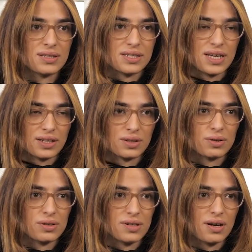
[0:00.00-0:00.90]
the
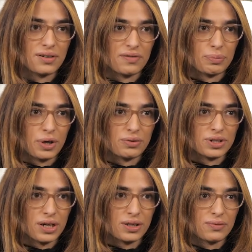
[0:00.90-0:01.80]
technical side of the
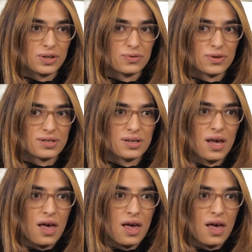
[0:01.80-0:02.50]
project, which was